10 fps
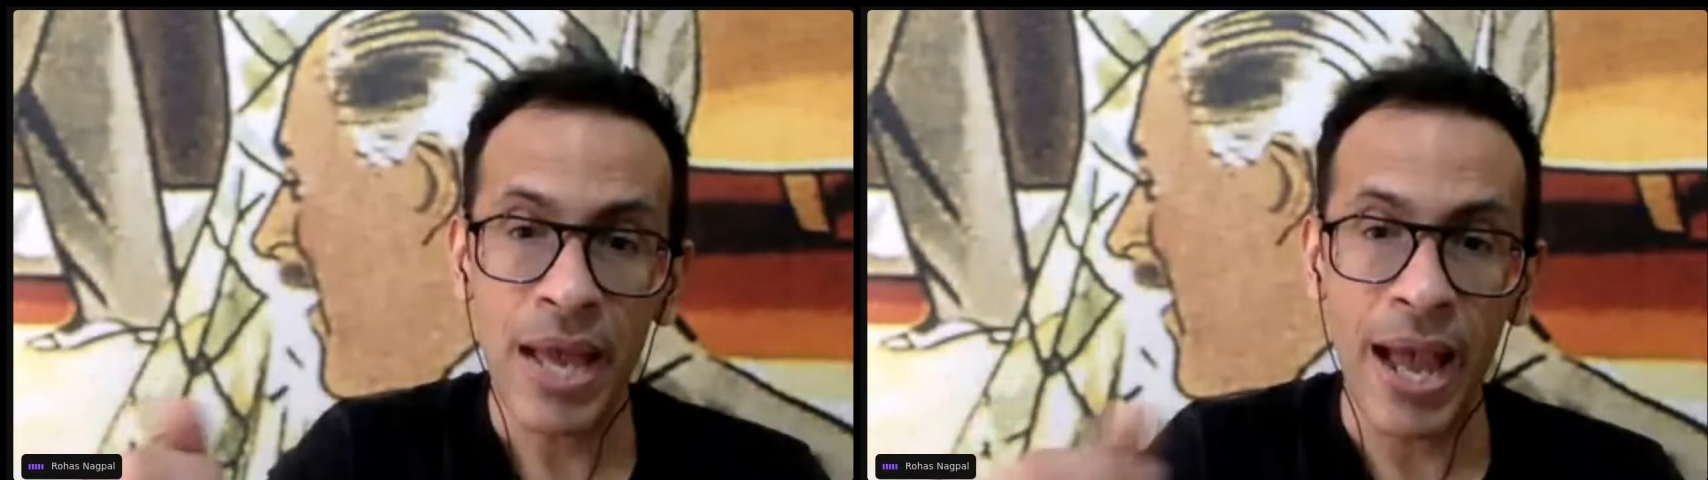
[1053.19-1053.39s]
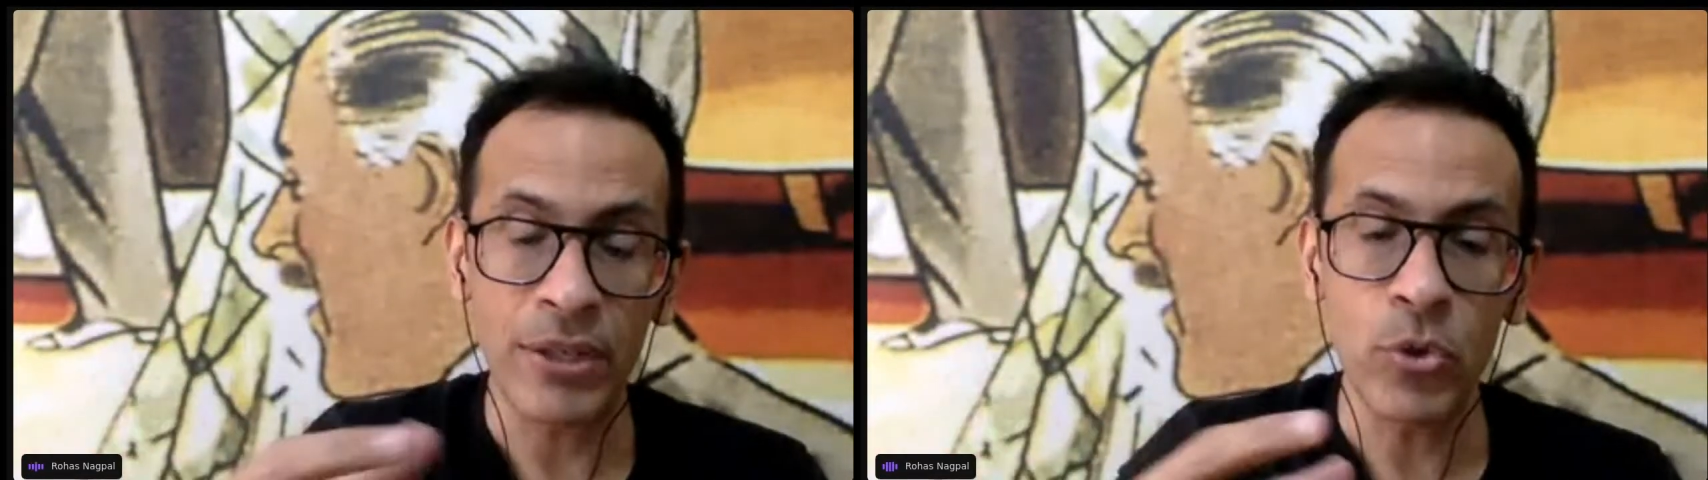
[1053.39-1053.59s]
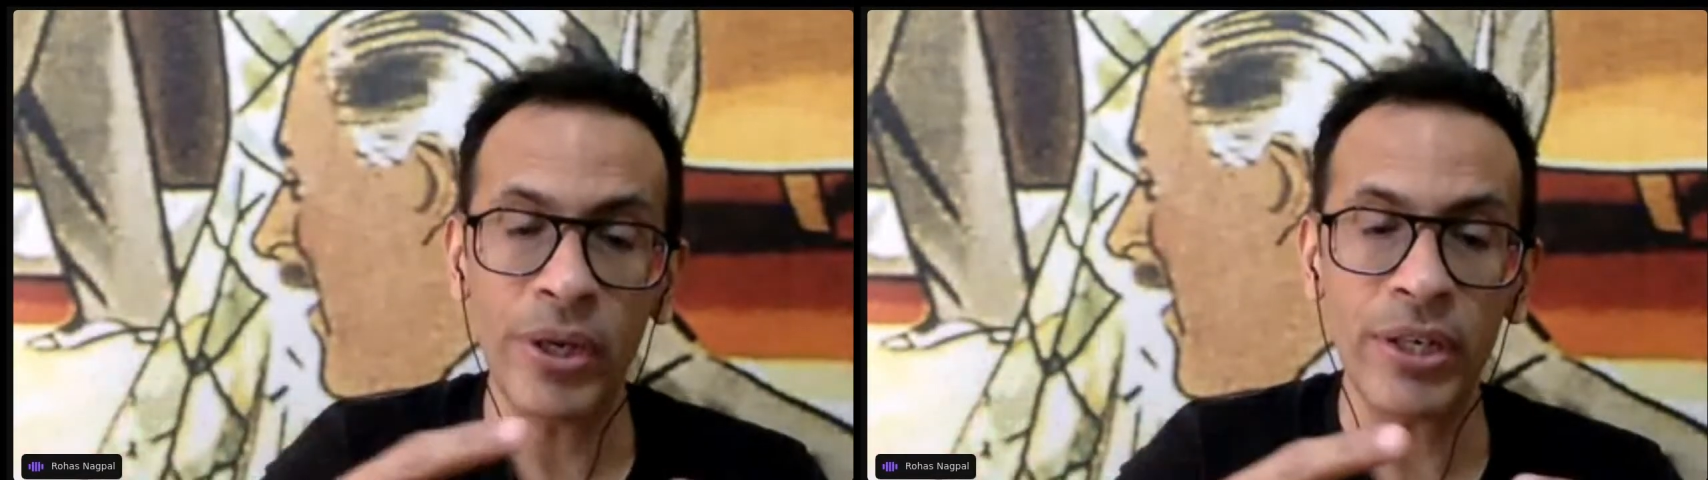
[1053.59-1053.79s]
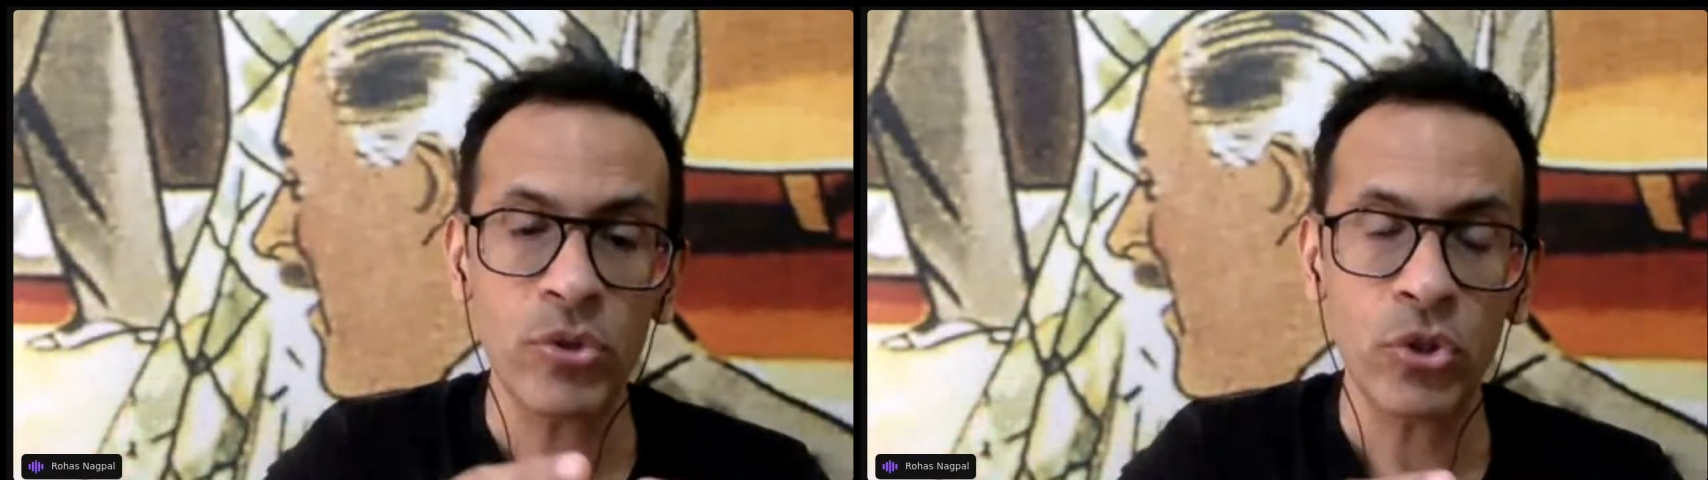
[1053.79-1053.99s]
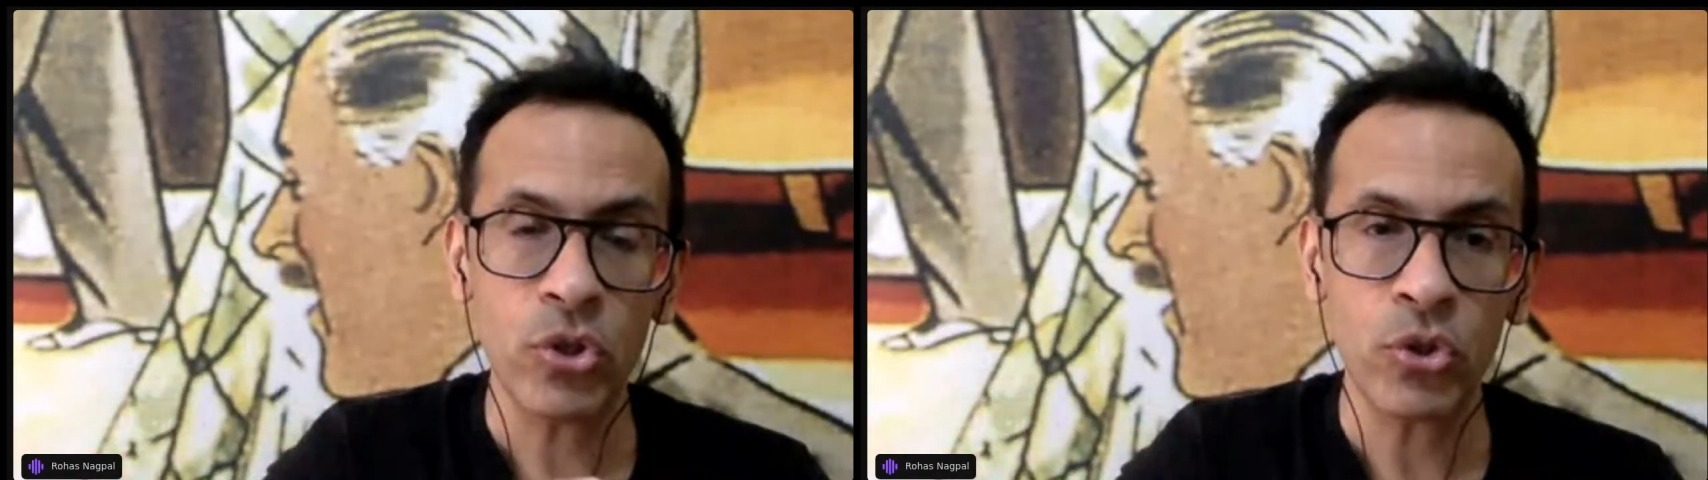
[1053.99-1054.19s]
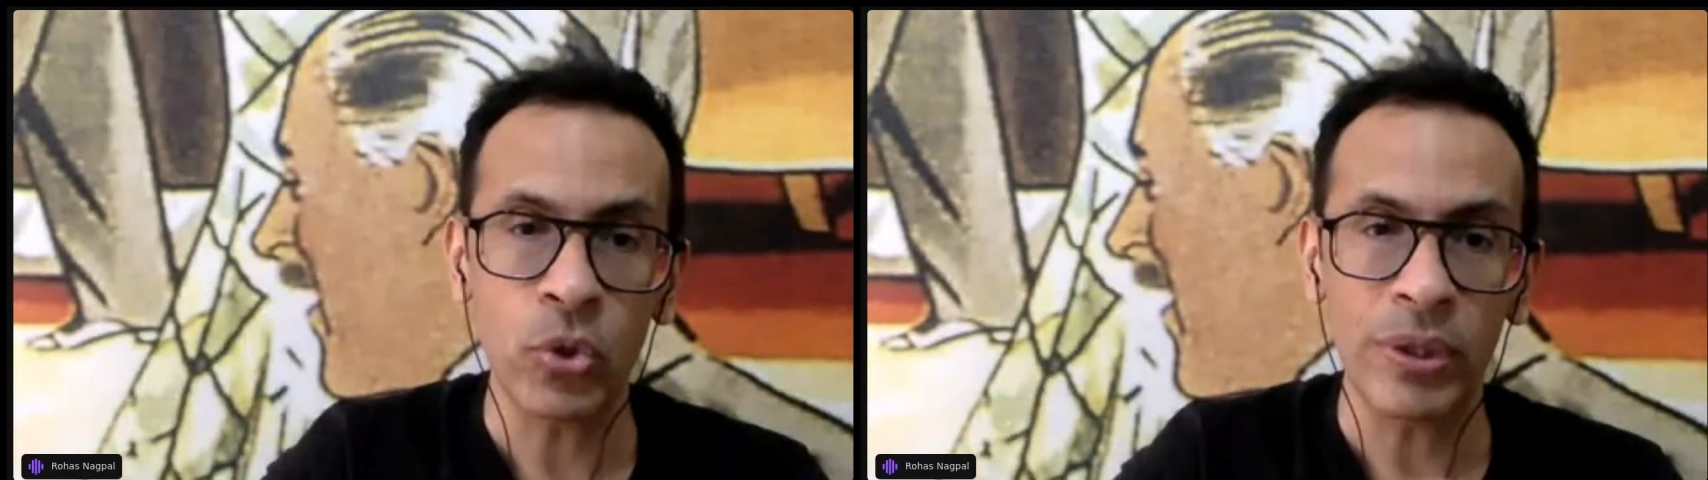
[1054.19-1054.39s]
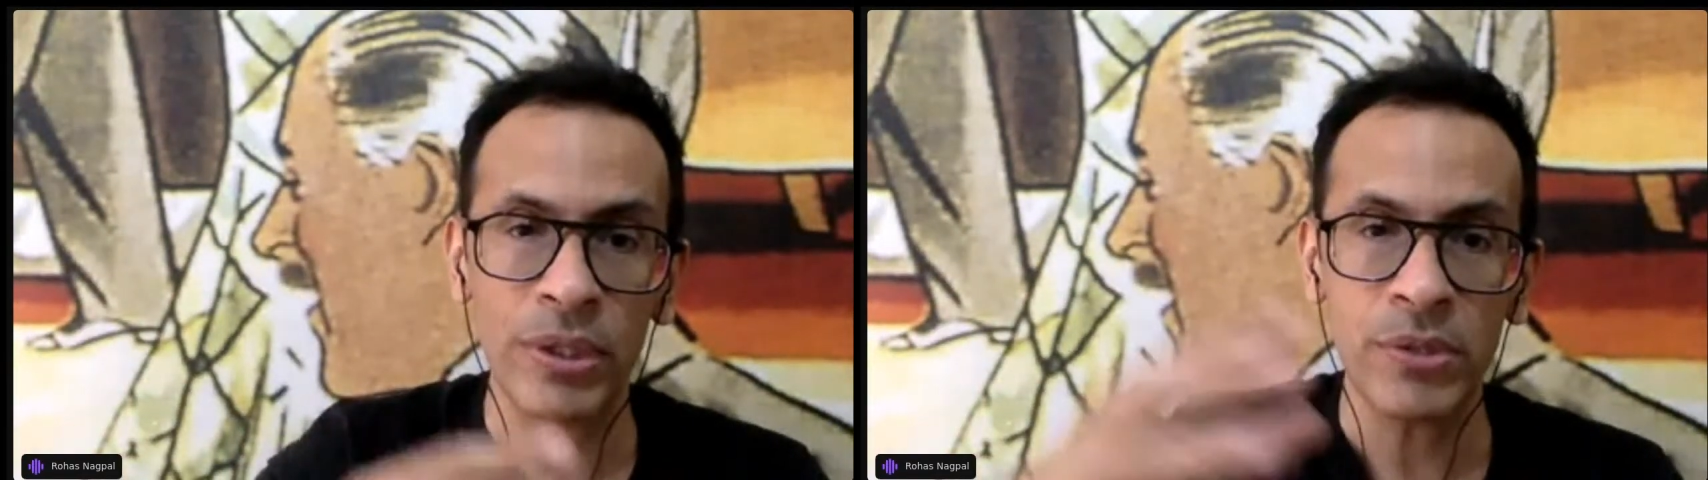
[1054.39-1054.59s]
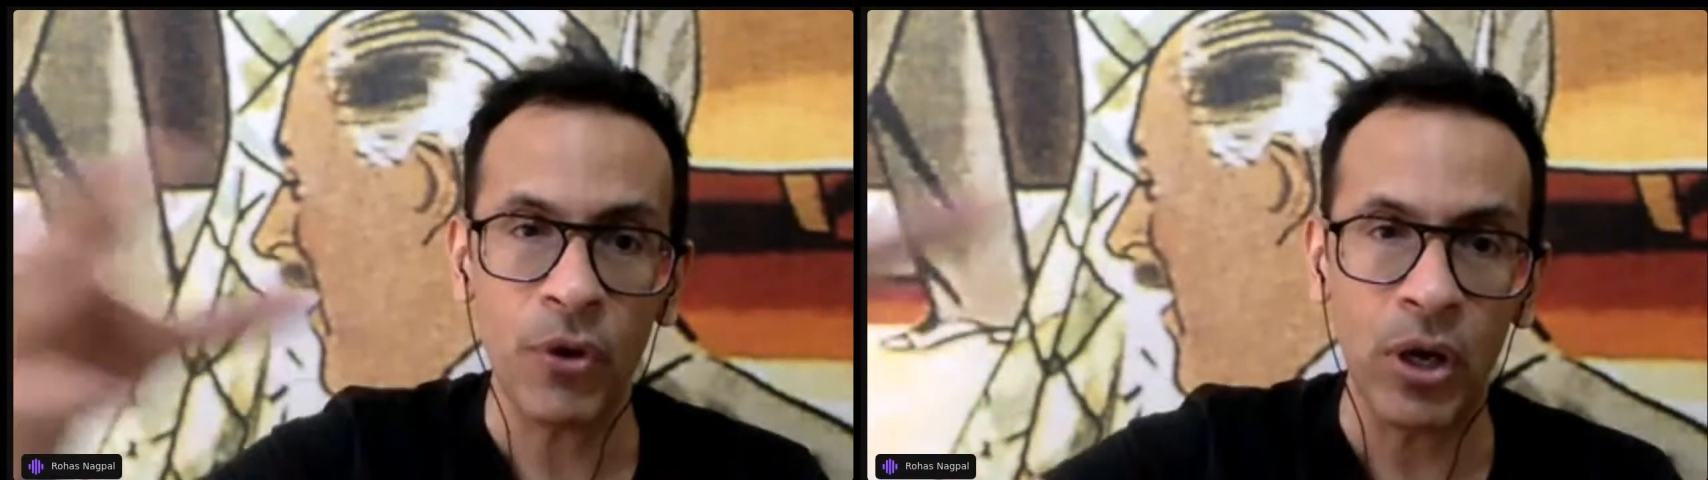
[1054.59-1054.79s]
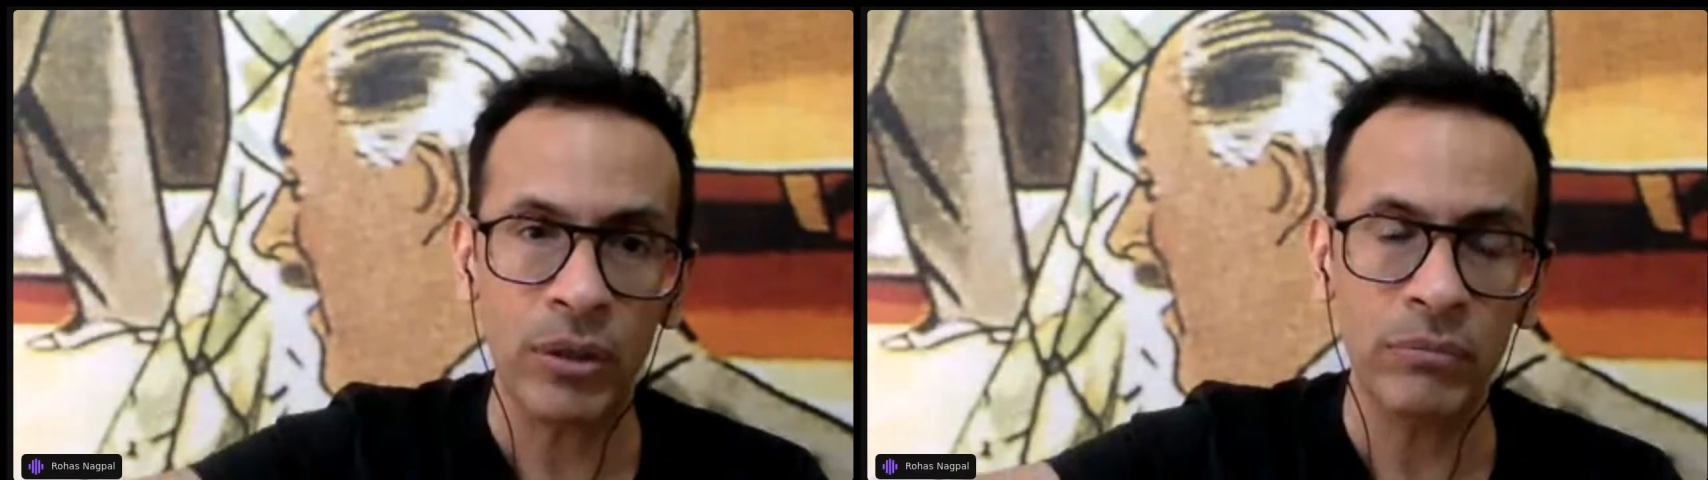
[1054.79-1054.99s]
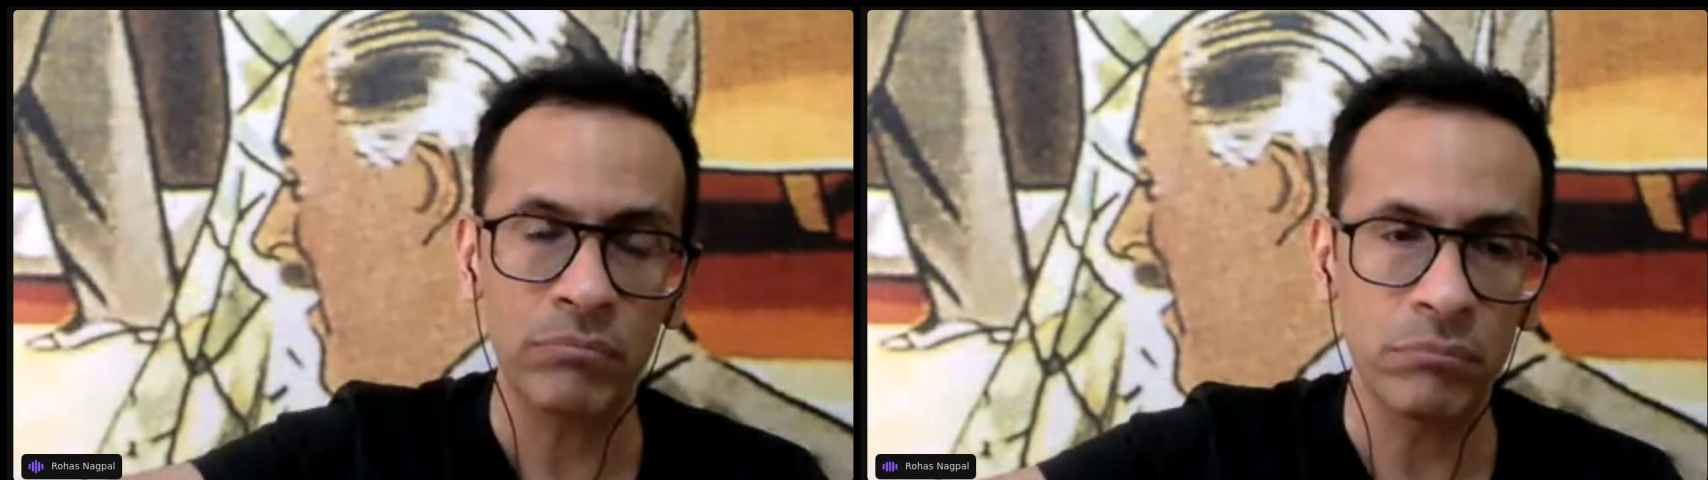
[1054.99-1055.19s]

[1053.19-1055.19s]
And you can use those tokens for,